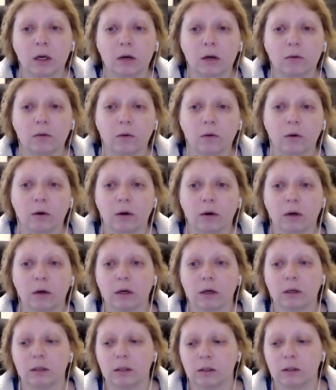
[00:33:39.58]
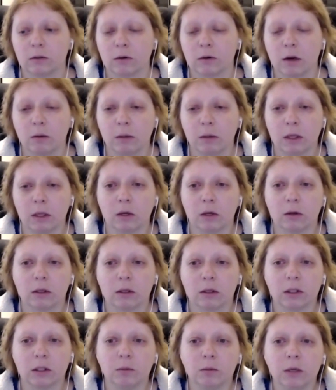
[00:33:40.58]
for describing their
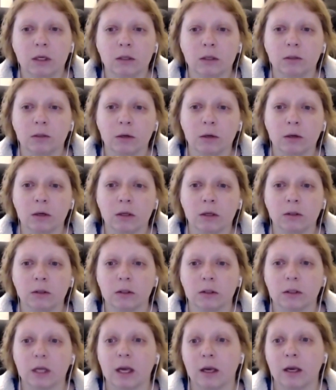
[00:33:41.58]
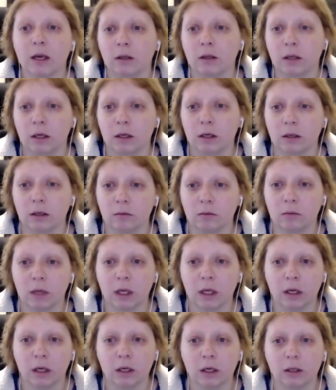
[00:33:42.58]
SSP experiences, alien
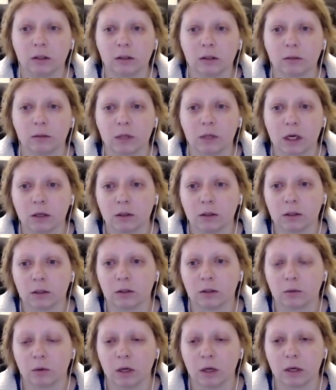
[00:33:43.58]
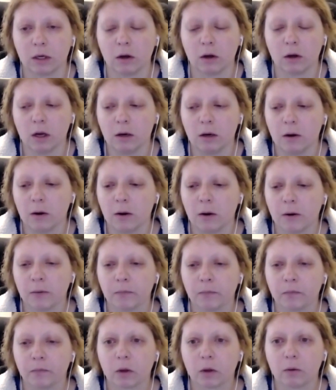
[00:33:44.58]
meetings, abductions, whatnot,
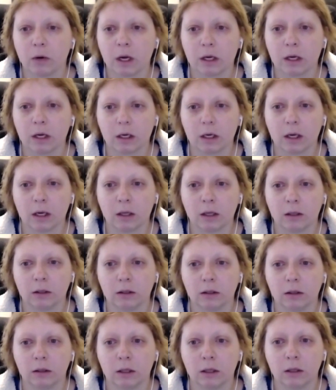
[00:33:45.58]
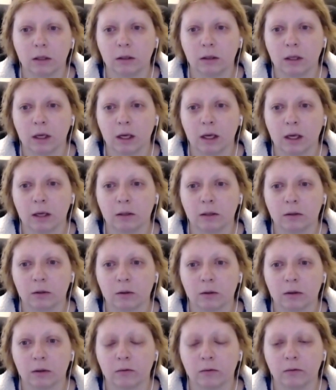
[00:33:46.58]
right? And then they
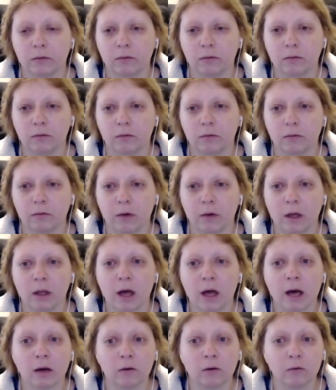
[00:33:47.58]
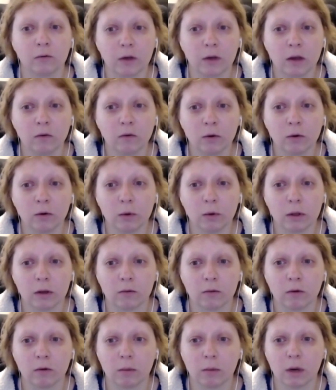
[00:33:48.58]
sort of fell out of favor with
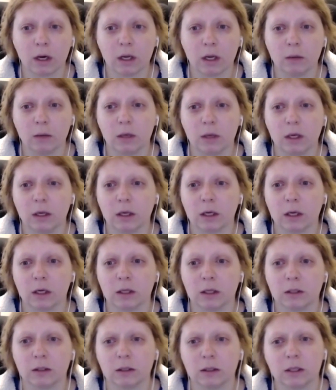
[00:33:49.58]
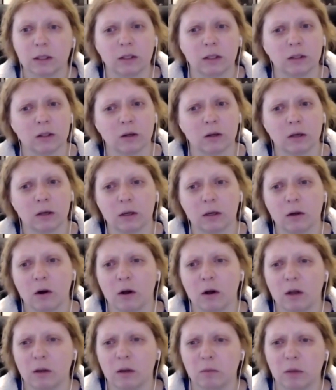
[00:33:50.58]
everybody because they started
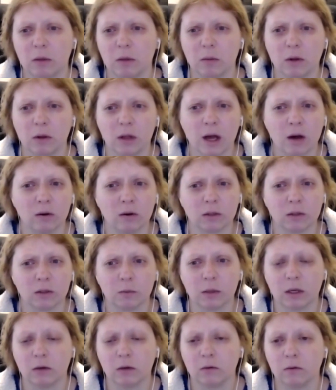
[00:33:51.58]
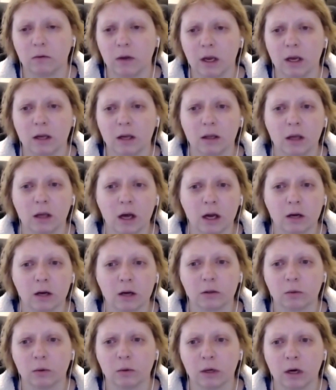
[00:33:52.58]
calling people out as being fake,
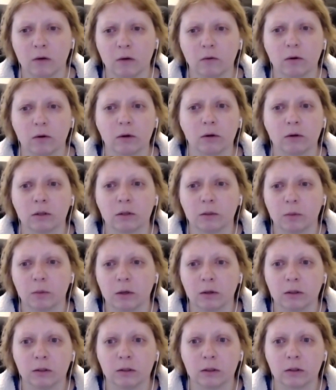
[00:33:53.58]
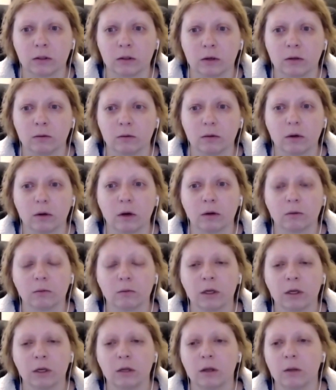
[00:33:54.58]
liars, whatever. Your experiences aren't
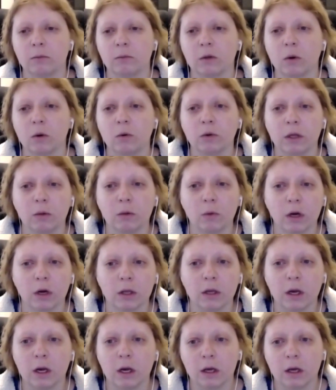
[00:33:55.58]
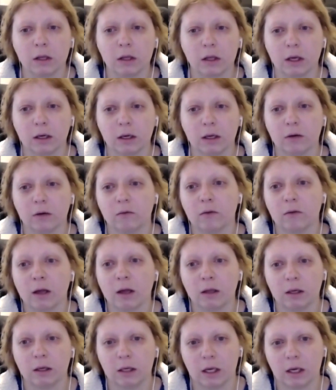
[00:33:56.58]
real. I'm the only one that can
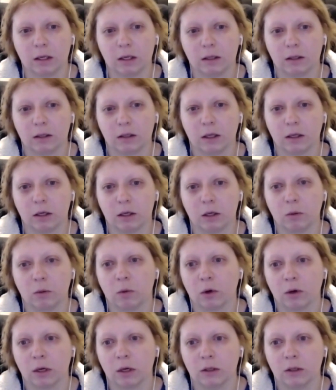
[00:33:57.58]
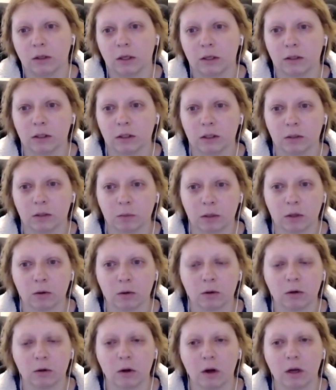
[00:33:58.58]
validate that you were in the SSP
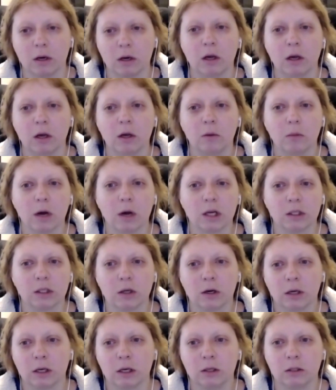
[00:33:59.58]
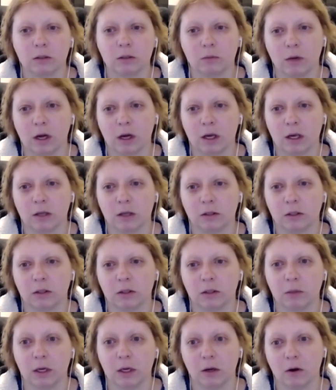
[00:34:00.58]
or not by talking to my
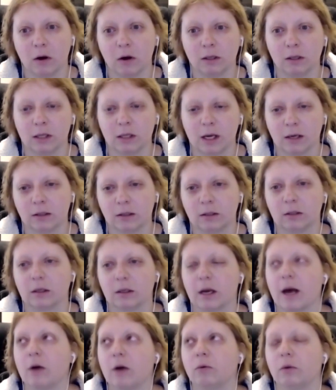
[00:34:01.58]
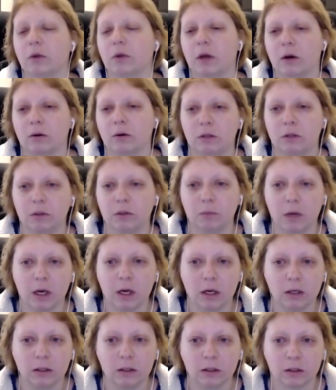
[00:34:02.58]
SSP contacts out there in
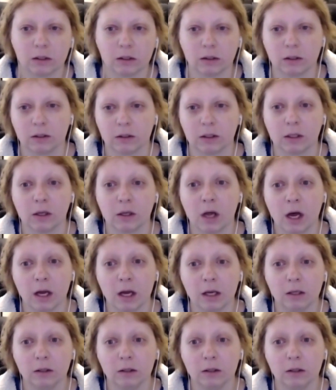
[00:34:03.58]
space in this alliance,